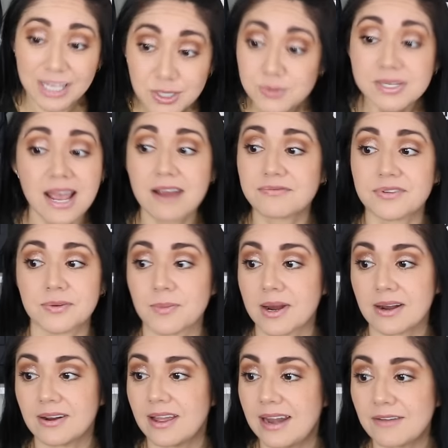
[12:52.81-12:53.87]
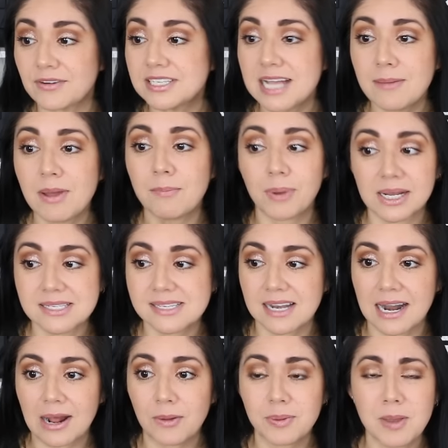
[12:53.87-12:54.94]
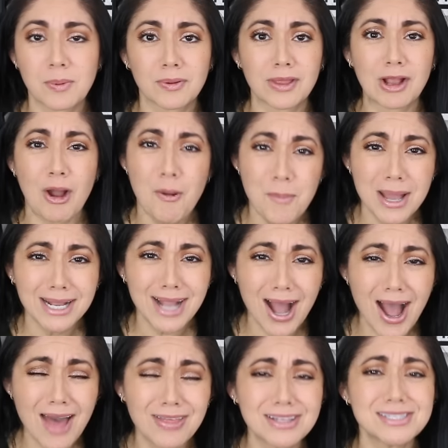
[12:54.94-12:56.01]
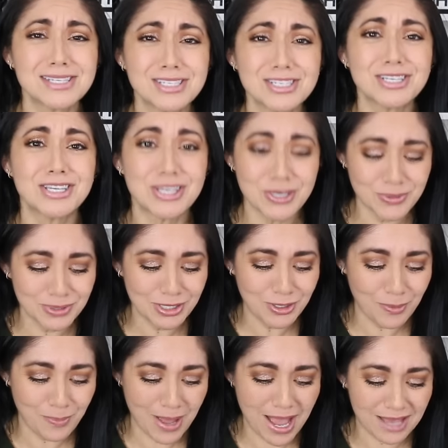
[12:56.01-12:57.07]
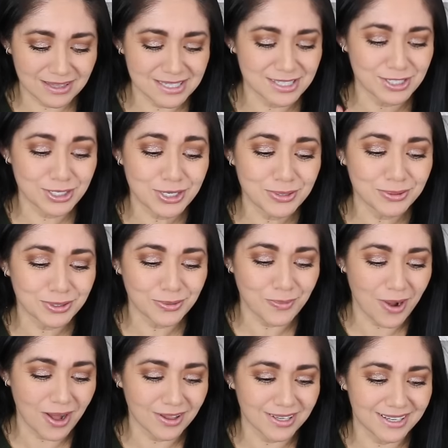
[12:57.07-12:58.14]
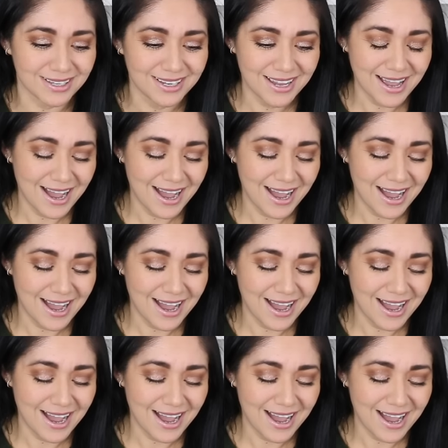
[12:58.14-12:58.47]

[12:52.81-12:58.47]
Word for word: I use it everywhere, and every time I bust it out, people are like, oh my God, that's such a cute little bag, that's such a cute little wallet.